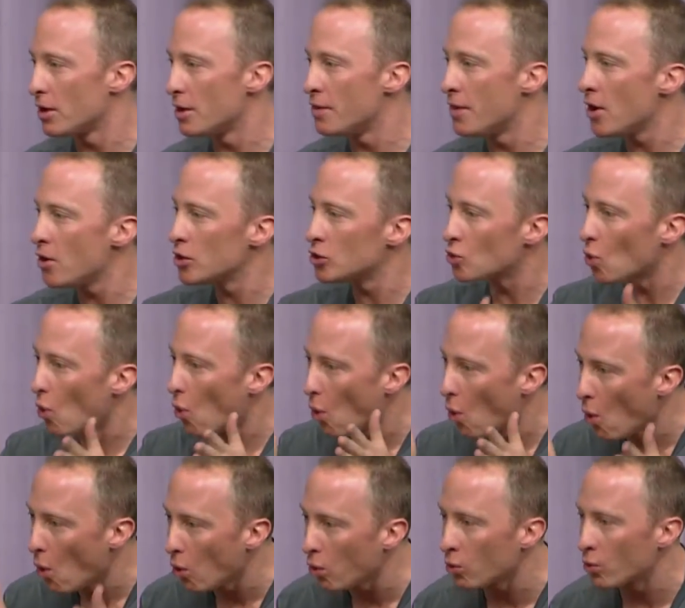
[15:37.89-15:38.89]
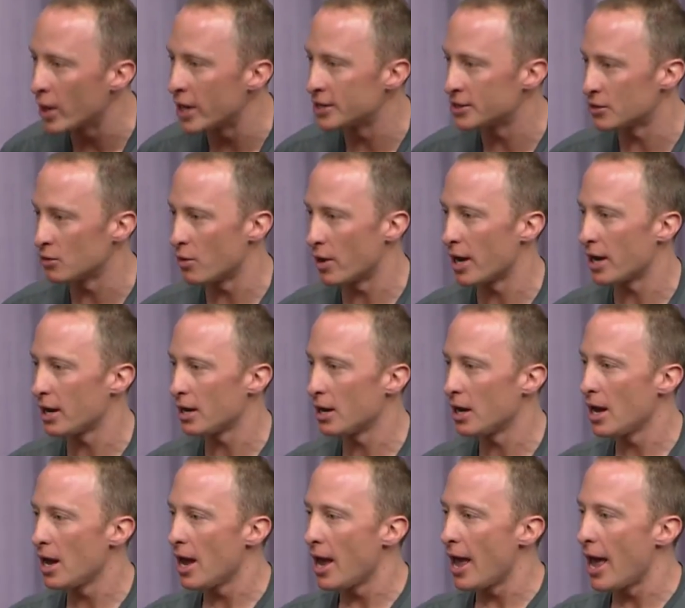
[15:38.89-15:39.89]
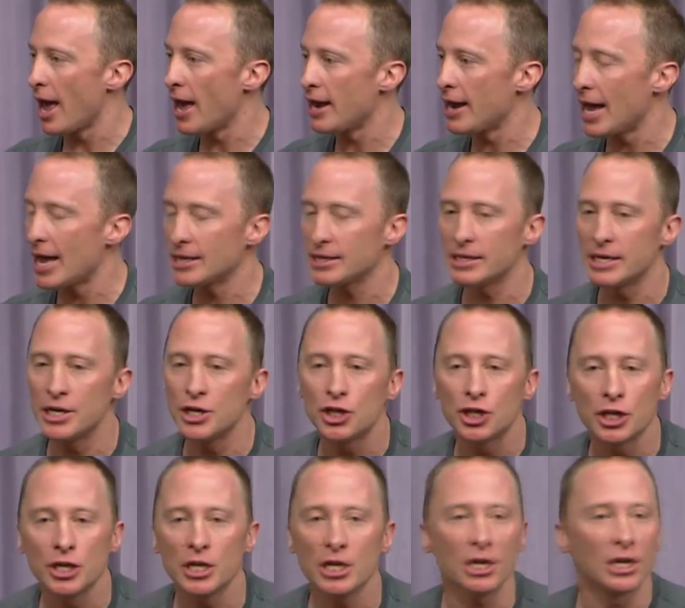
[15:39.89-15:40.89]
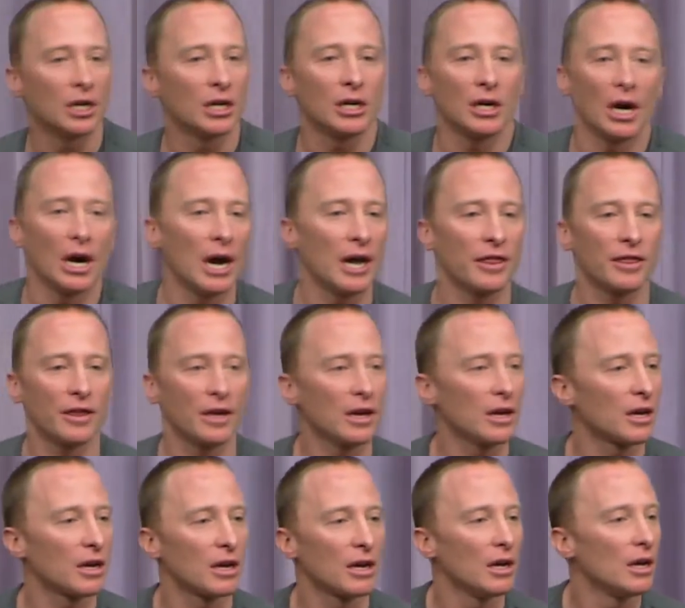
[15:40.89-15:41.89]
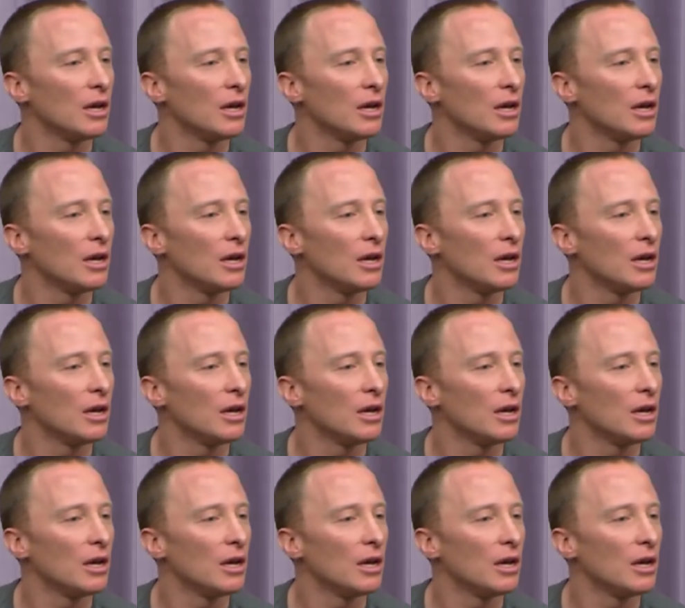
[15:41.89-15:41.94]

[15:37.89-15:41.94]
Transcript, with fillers: There is always a way. And as an engineer, I think